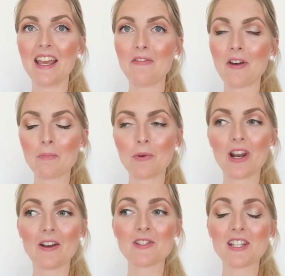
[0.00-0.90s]
If I
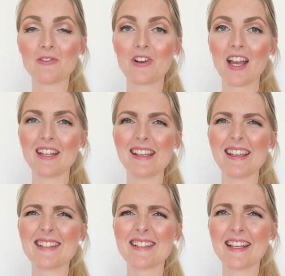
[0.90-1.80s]
pronounce it right
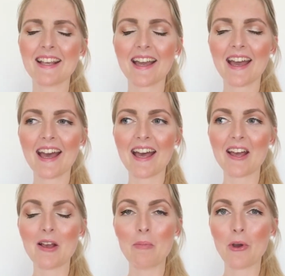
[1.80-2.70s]
it's
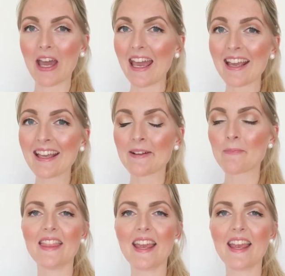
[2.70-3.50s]
sigara börek.